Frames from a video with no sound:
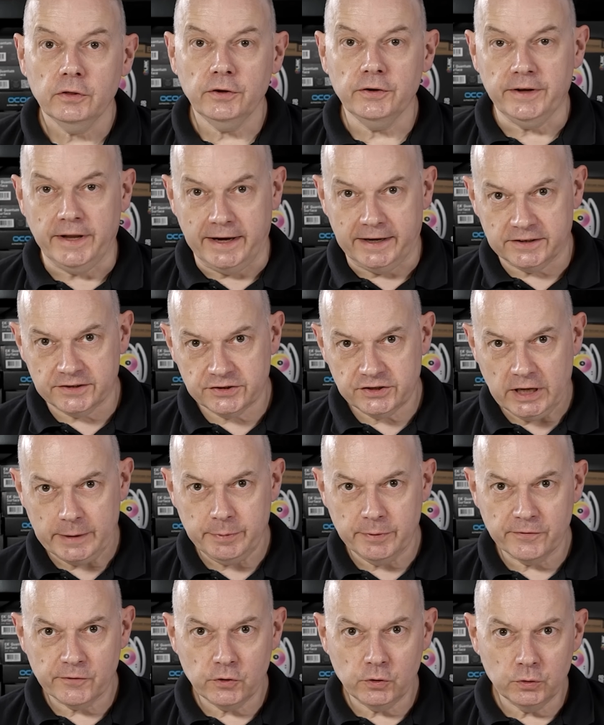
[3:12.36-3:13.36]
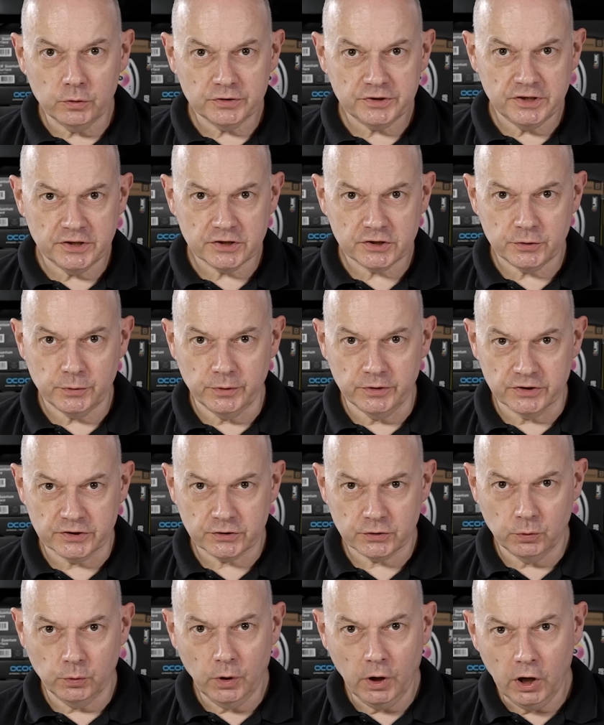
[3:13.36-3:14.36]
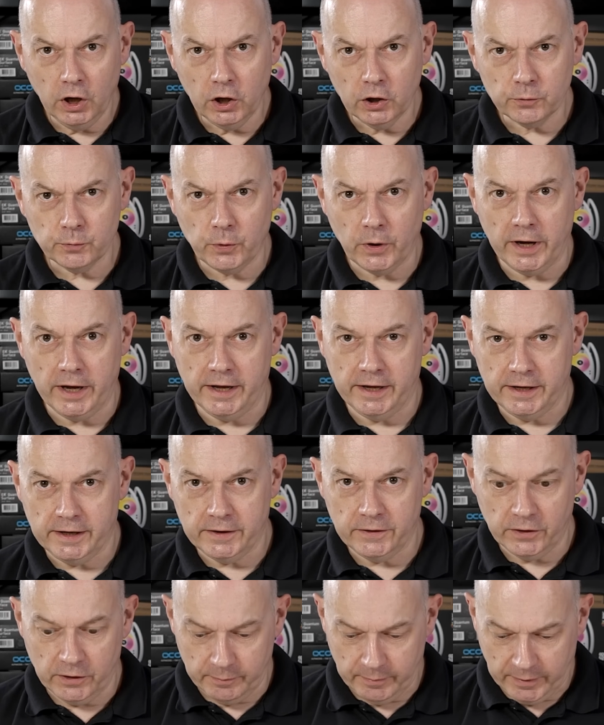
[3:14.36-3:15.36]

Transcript: The next step, of course, is to install hardware in the